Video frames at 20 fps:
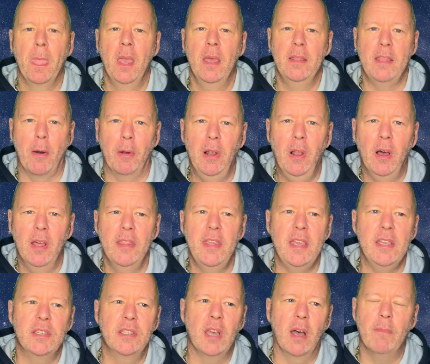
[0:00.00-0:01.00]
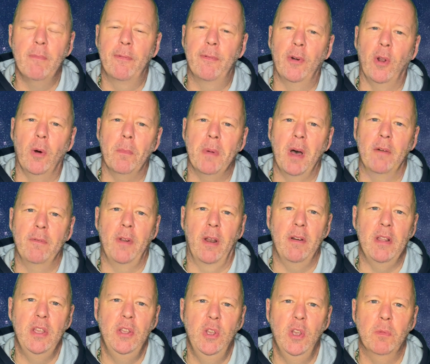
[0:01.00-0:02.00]
Now, a lot of these come from a very
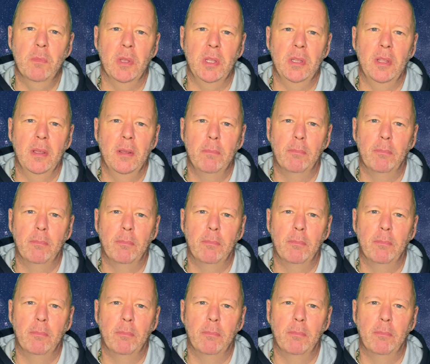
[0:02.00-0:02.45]
human